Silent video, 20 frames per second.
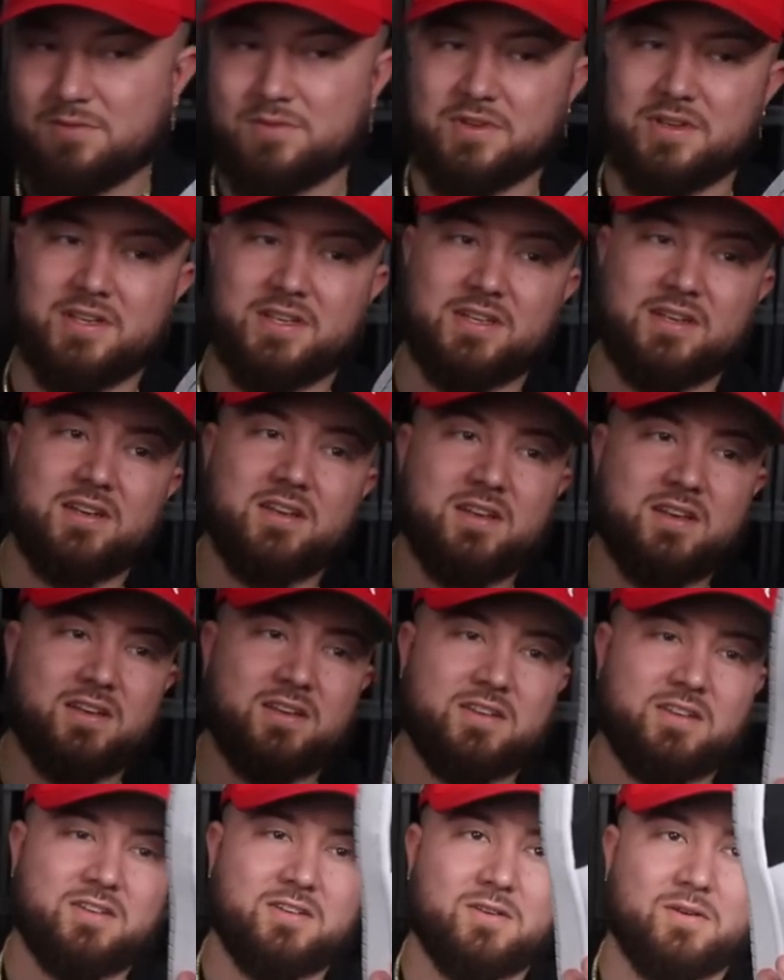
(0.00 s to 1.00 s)
won't get,
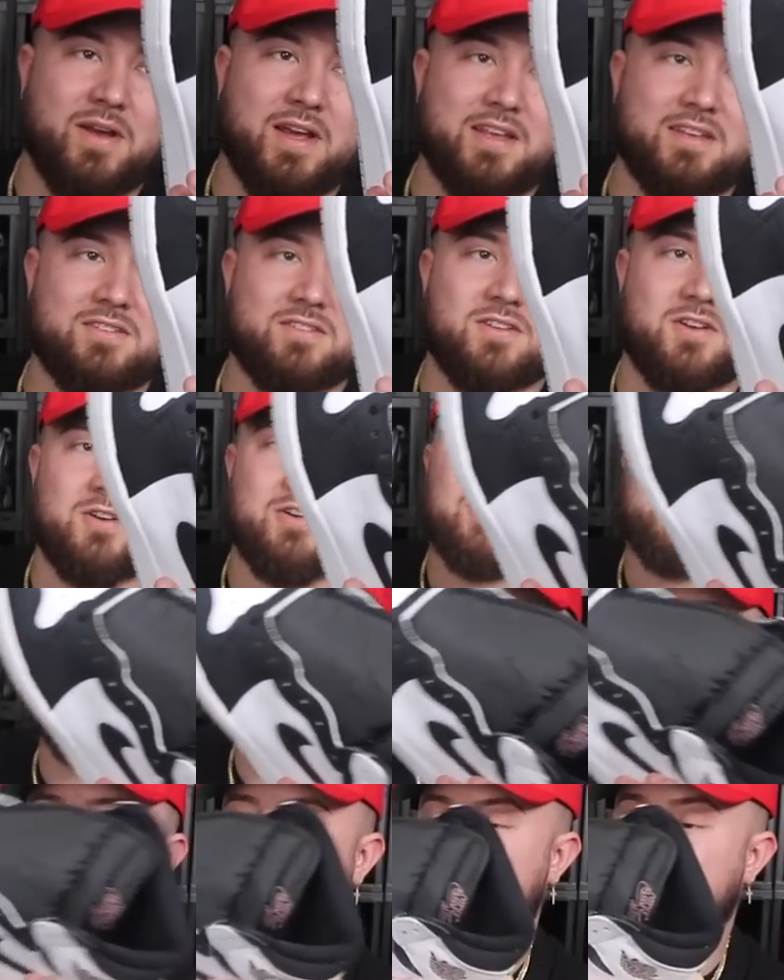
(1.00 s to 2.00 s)
you know, as dirty or